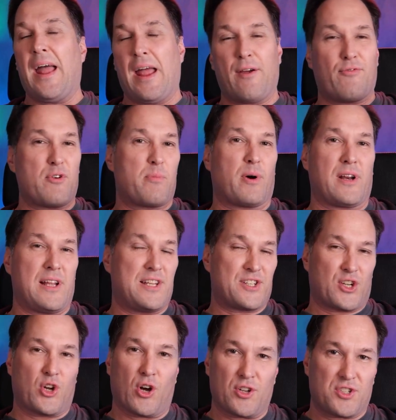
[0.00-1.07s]
everybody is
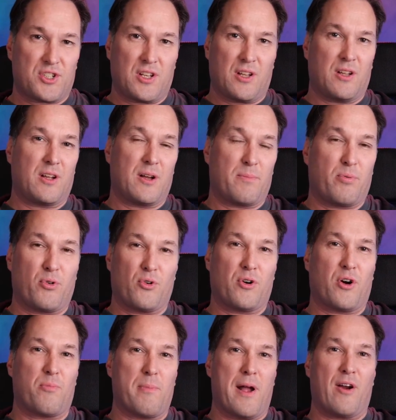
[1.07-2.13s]
accosting poor
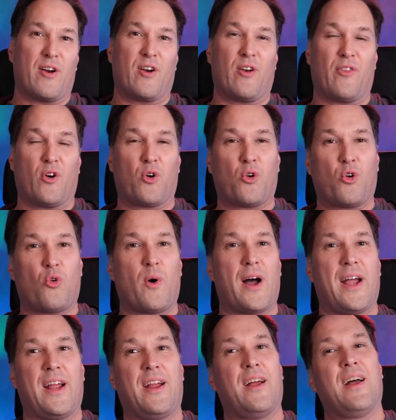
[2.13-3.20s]
old Mariner in the
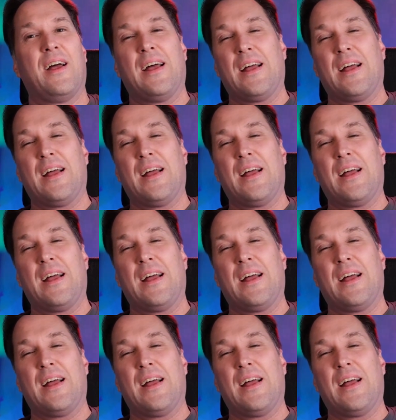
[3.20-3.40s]
hallway,